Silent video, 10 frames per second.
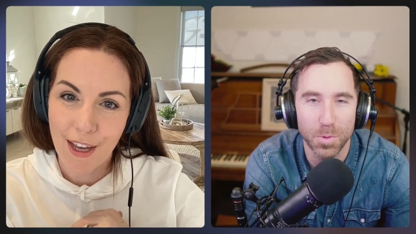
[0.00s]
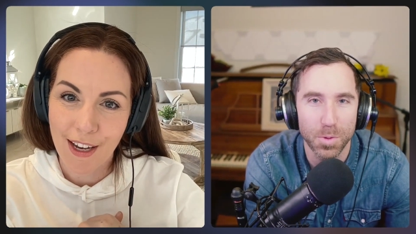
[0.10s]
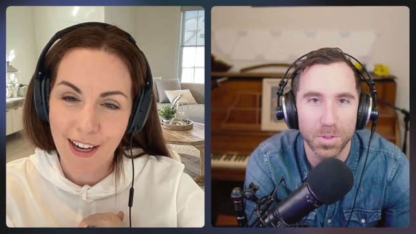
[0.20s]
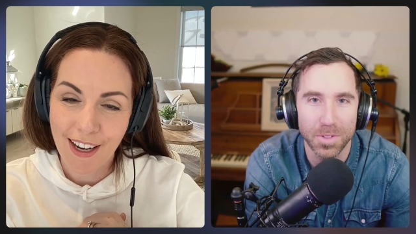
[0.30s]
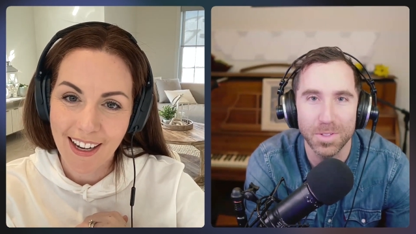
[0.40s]

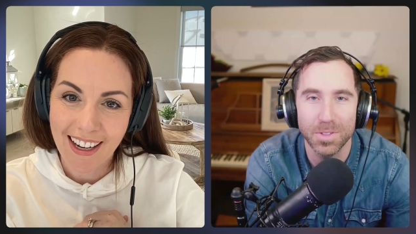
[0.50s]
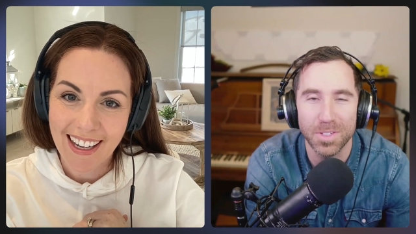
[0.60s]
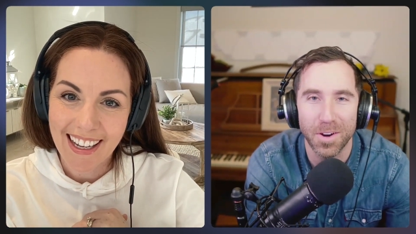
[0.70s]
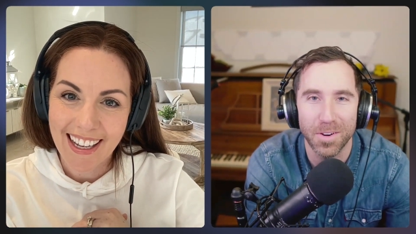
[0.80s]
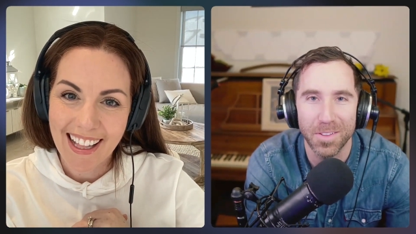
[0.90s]

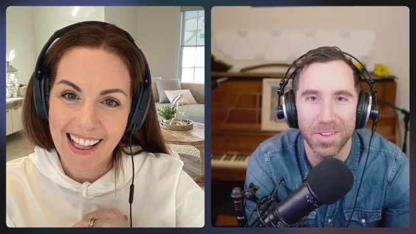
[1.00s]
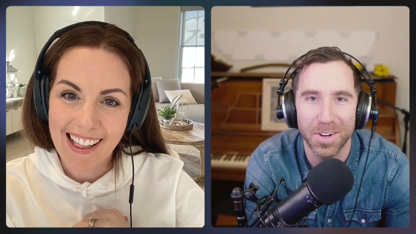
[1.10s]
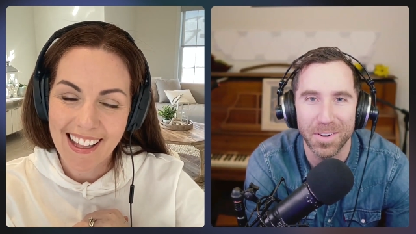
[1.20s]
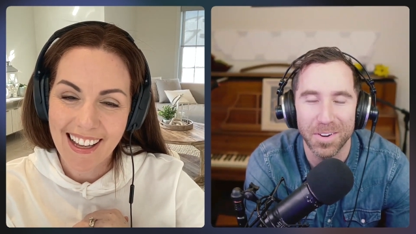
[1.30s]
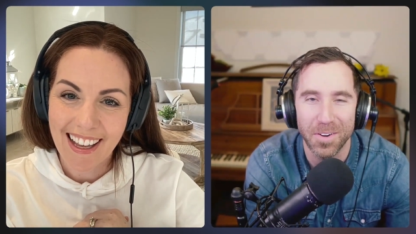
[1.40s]
Speaker 1: rules? Are
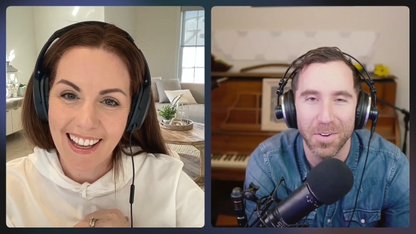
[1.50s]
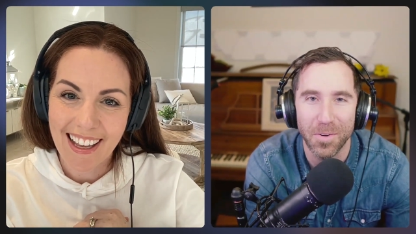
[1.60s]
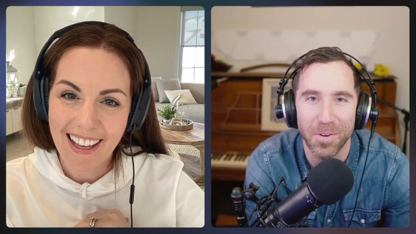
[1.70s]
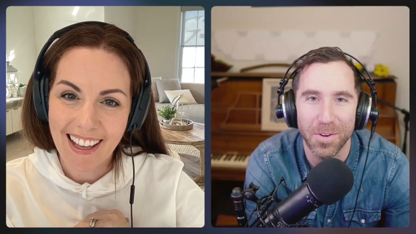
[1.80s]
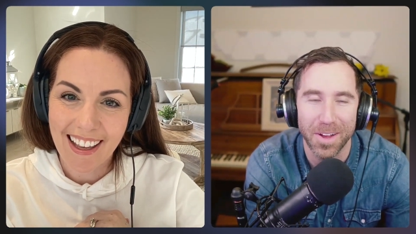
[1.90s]
there
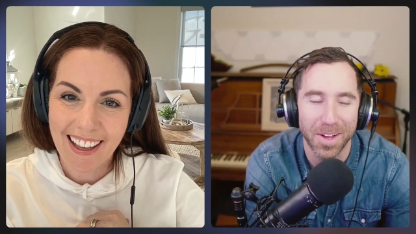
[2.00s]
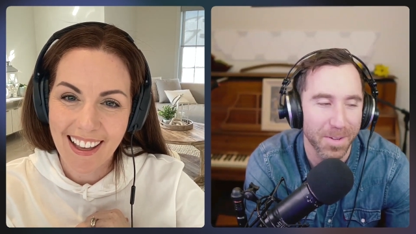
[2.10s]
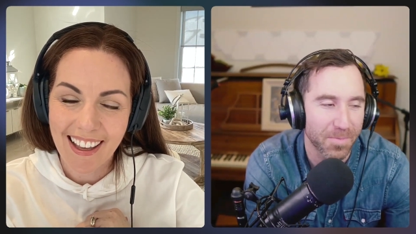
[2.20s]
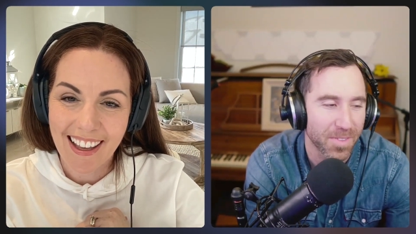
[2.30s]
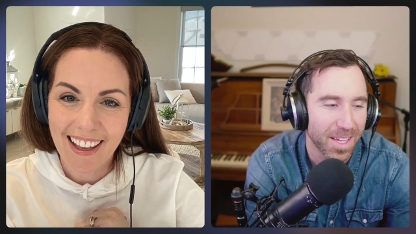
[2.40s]
or
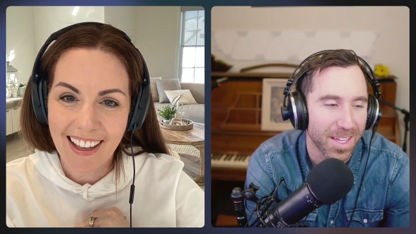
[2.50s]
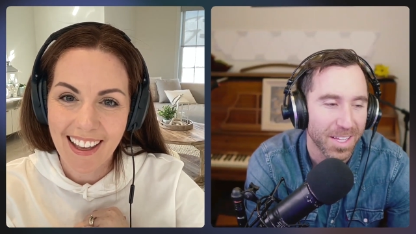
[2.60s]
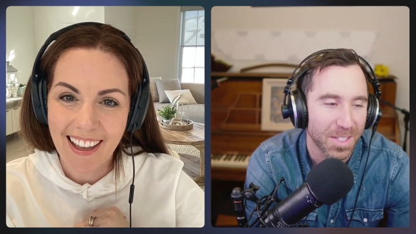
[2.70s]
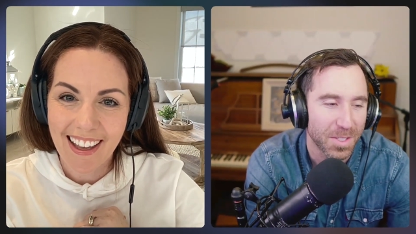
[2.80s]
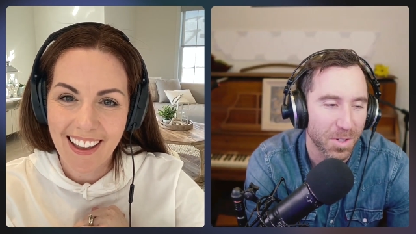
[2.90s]
uh,
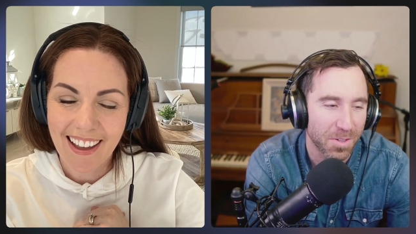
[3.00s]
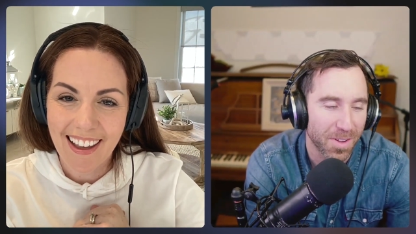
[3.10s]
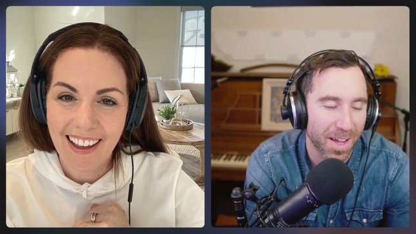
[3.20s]
sort of